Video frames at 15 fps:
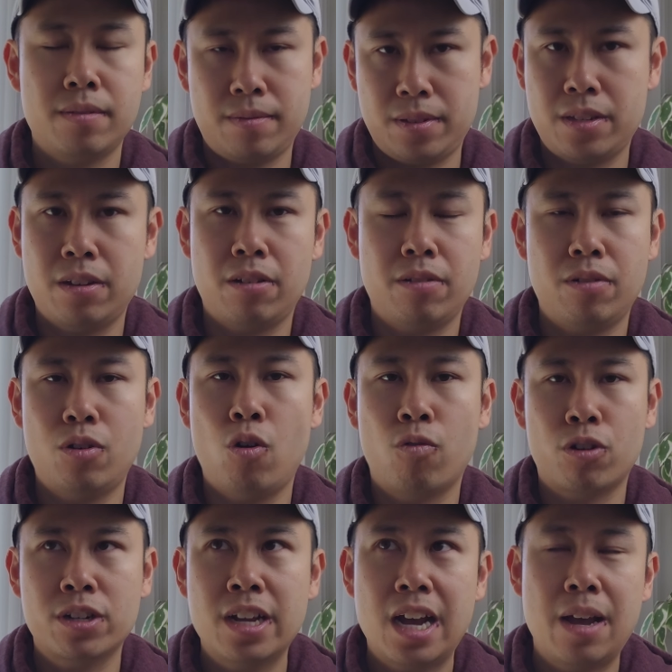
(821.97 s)
So
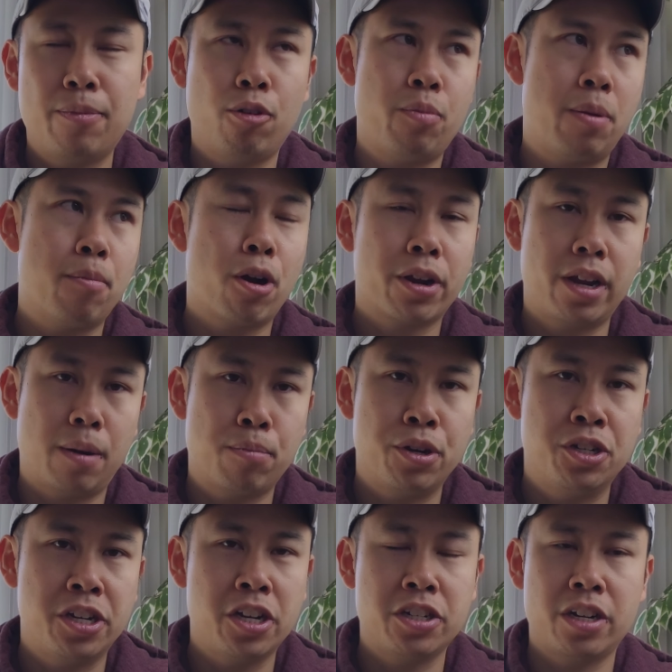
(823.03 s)
over time, there'll be market
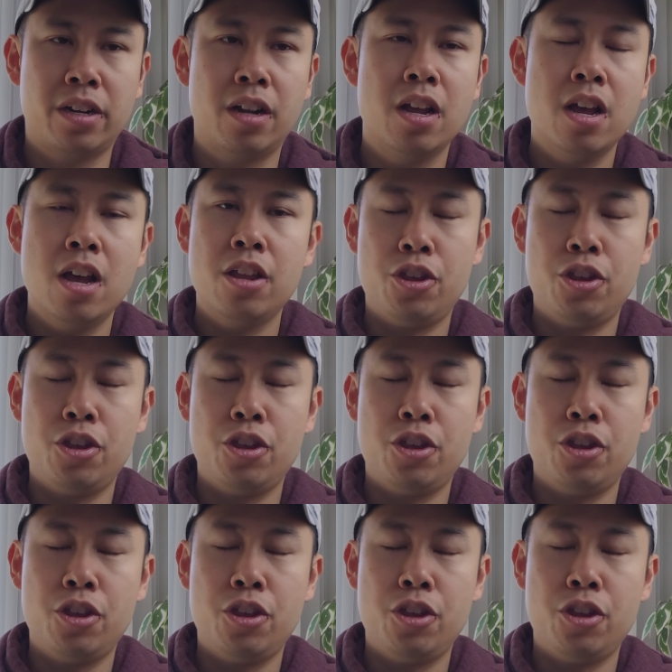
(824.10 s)
appreciation.